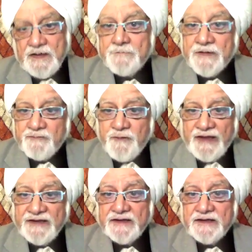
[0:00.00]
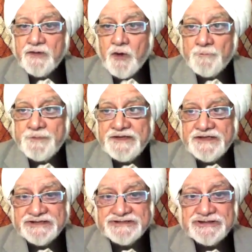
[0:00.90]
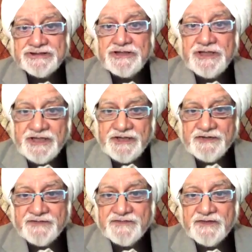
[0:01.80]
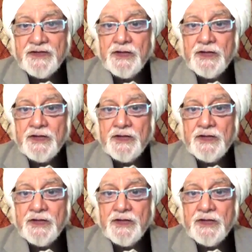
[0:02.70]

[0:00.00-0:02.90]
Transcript: But when competition is